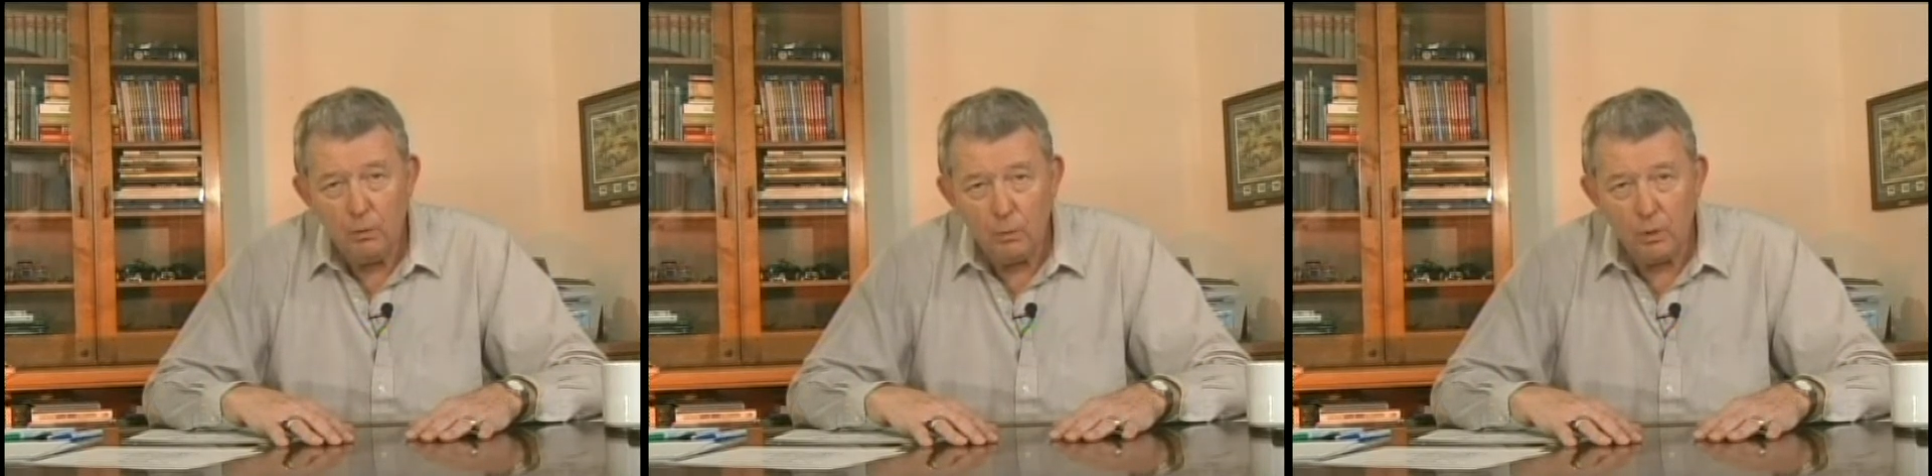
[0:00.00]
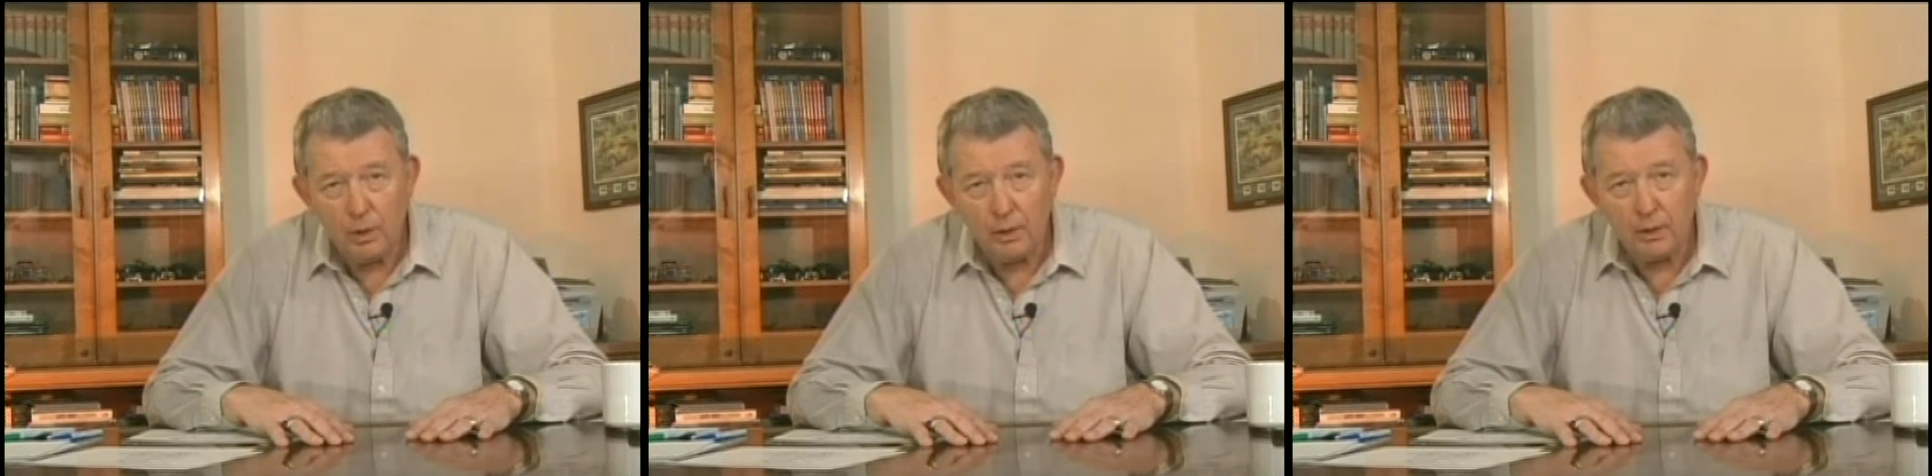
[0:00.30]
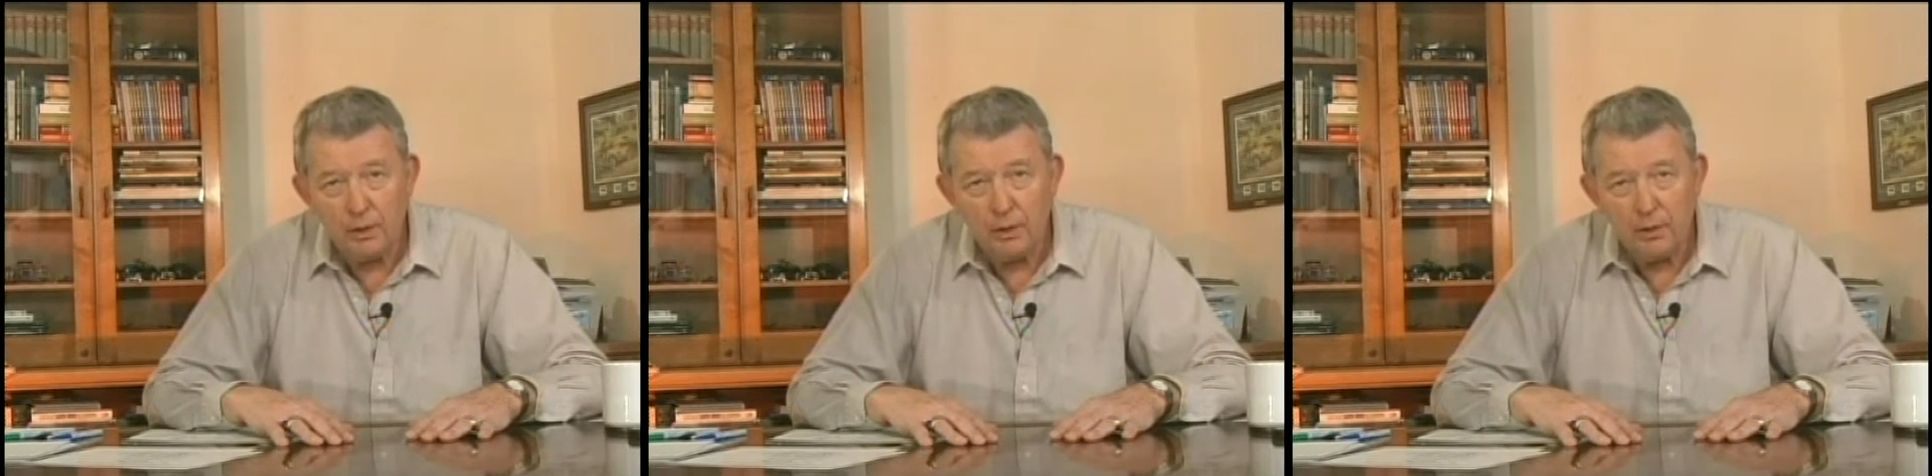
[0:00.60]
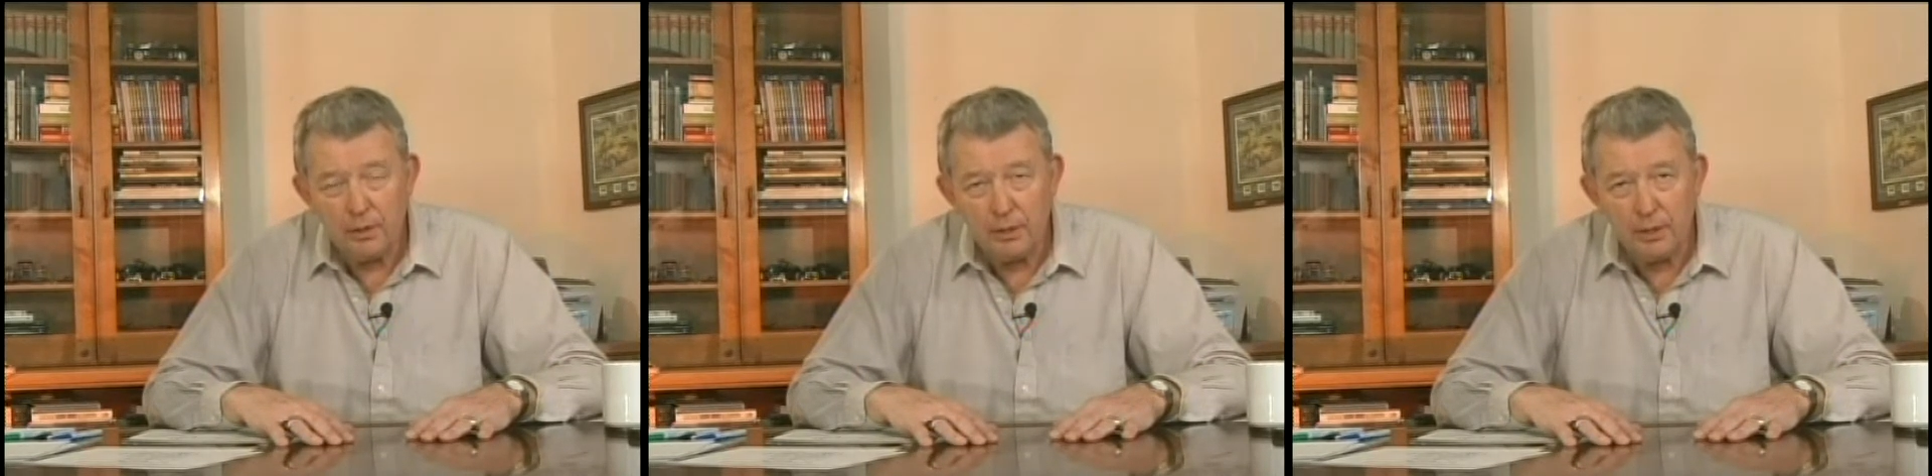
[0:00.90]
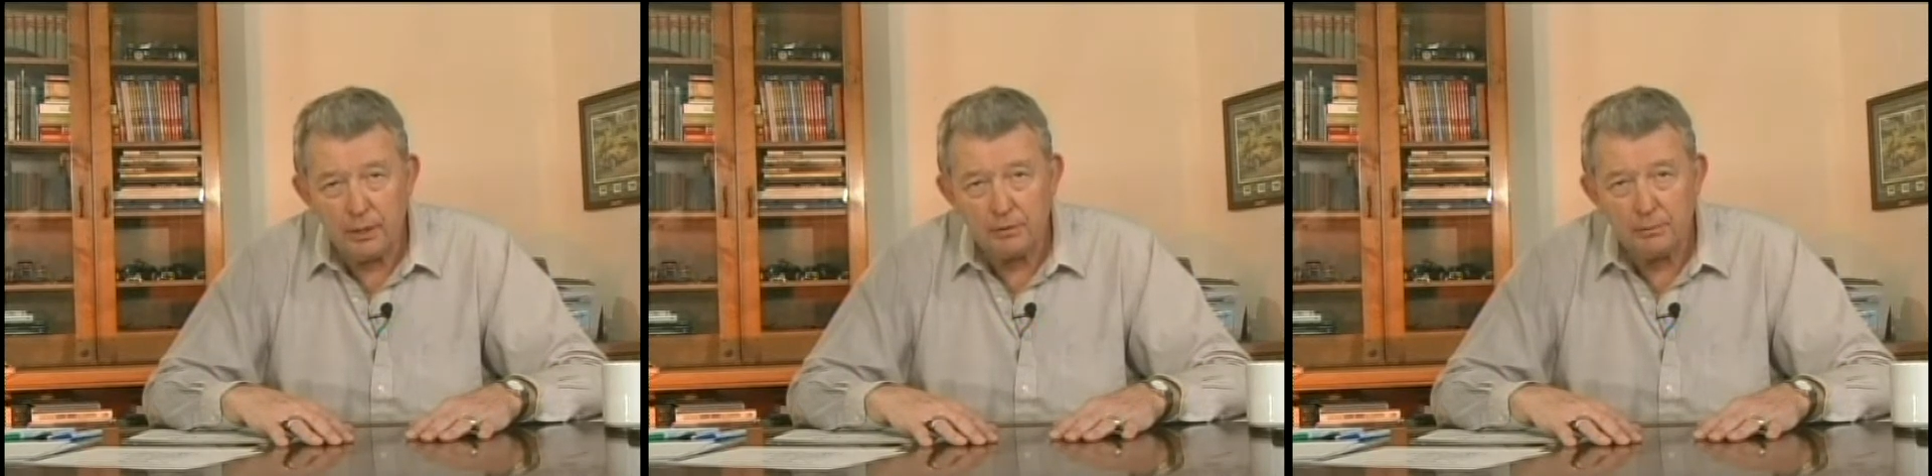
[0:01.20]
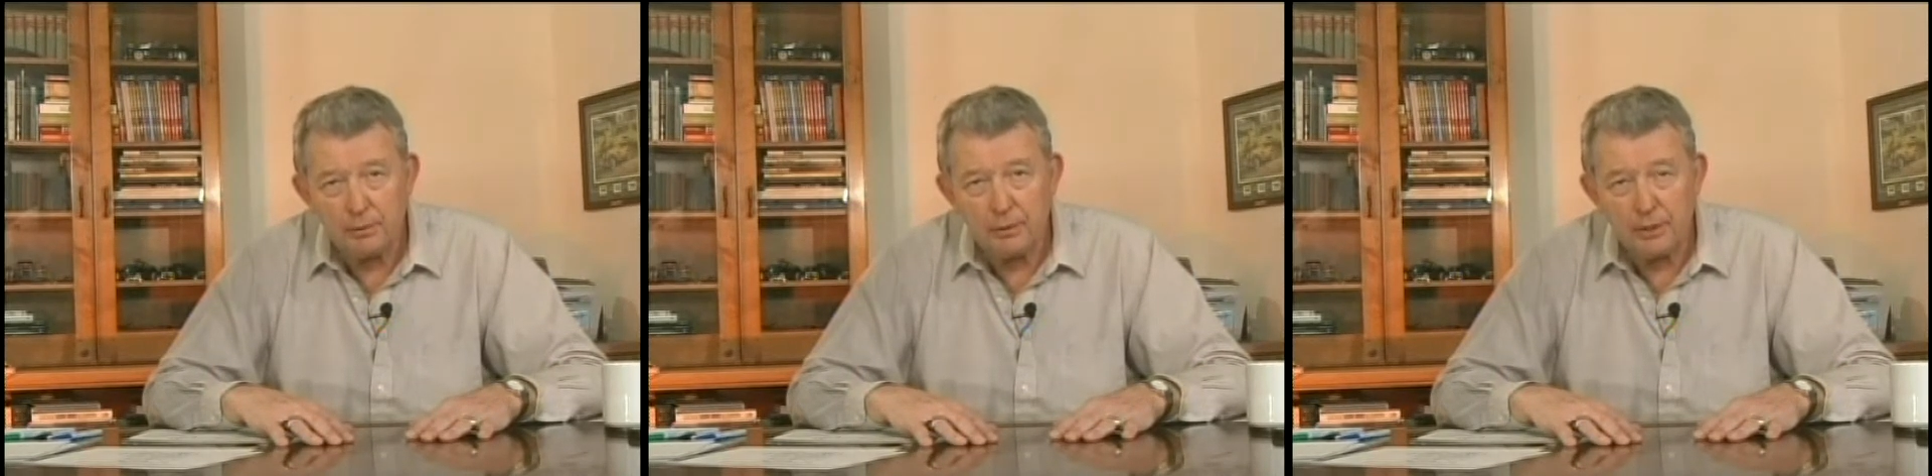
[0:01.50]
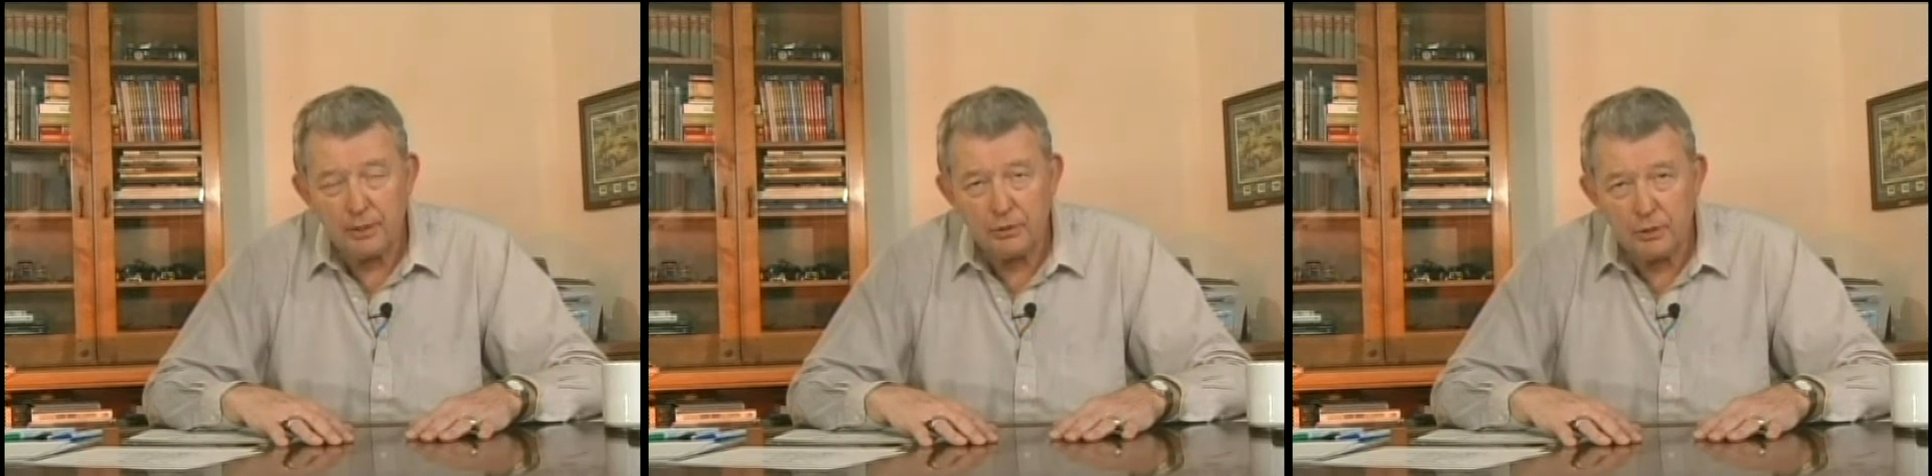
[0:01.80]
where the customer
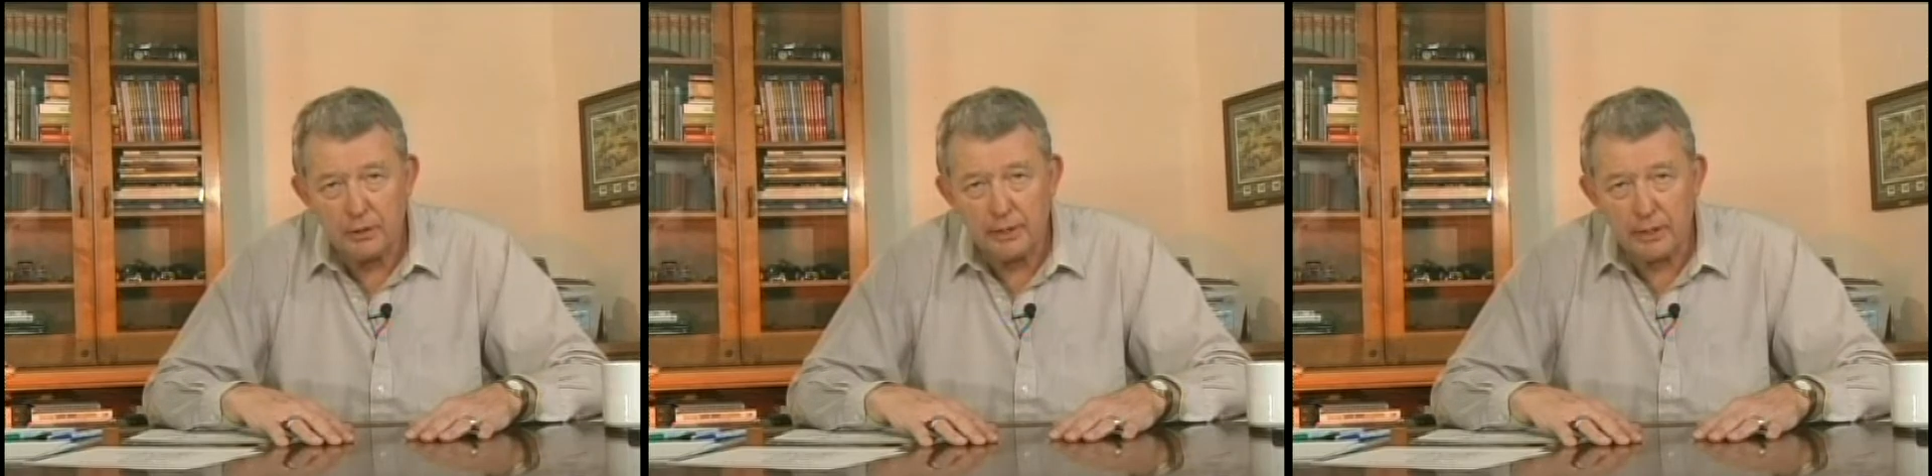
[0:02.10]
is looking.